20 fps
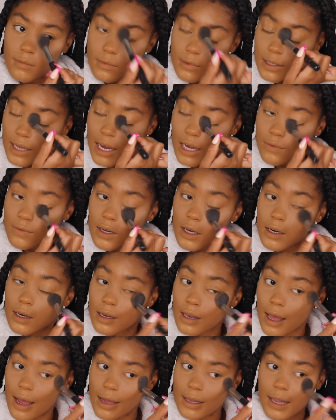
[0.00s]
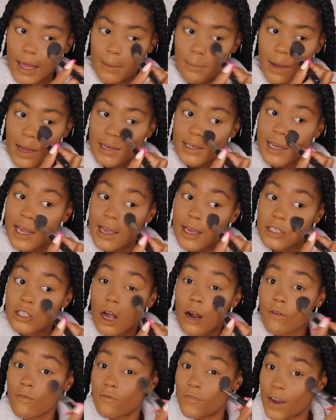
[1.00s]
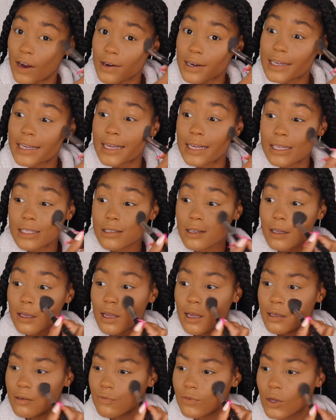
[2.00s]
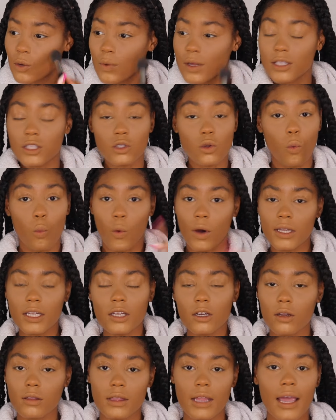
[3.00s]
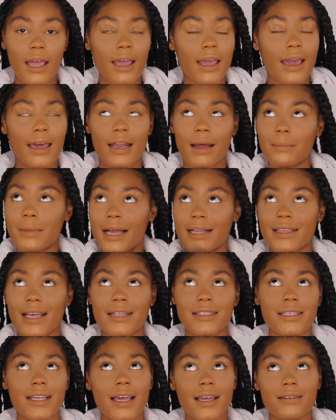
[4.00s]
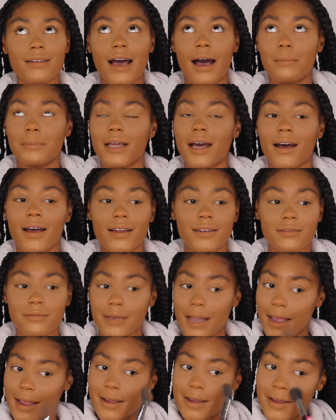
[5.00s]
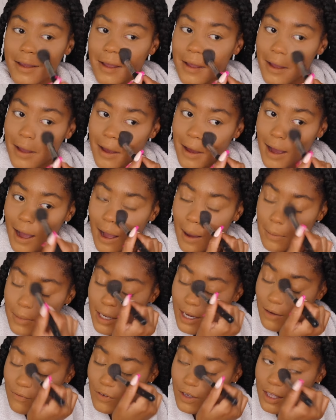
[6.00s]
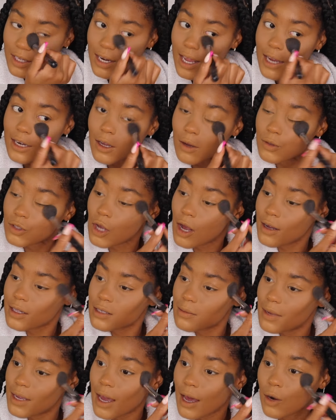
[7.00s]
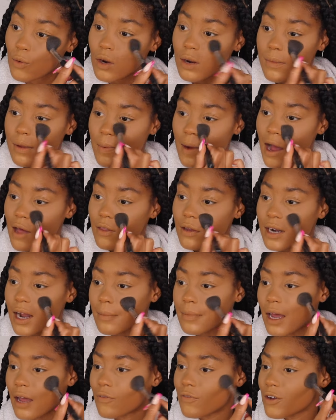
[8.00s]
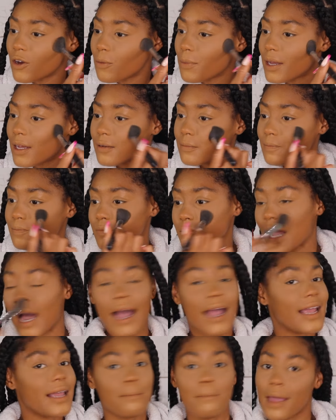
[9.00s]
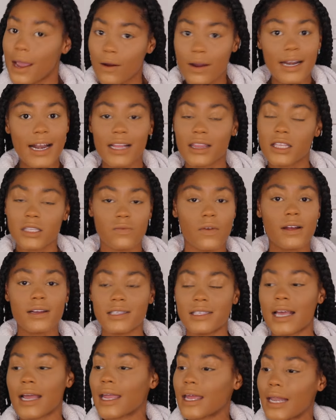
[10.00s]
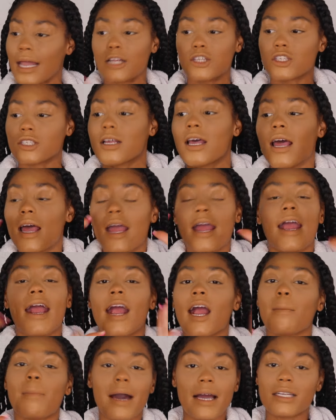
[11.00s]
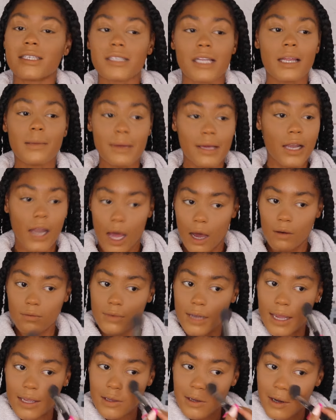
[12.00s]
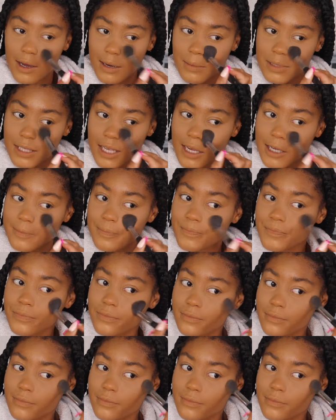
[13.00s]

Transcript: Not even gonna lie. Like, my days are very easily influenced. One little thing and I'm like, that's it. I'm done. Like, I'm done for the day. Don't talk to me. I don't wanna be bothered. I'm not filming. I ain't married at this very second. Like, just everybody just leave me alone. Like, you know what I'm saying?